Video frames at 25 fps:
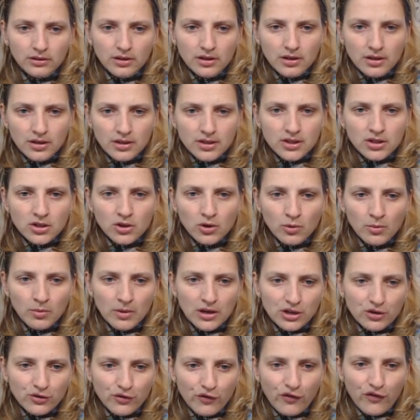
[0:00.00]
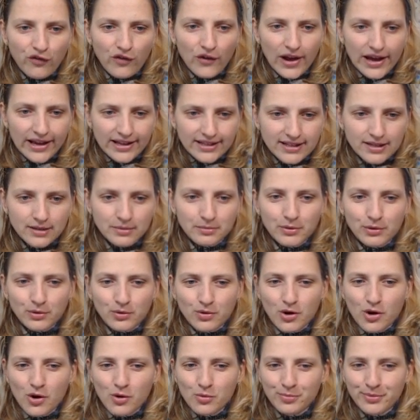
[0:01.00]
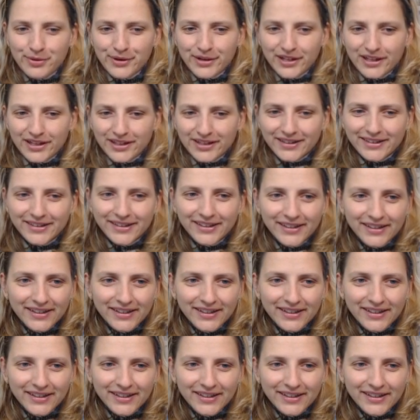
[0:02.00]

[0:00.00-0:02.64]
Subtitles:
It's so much flexible opening.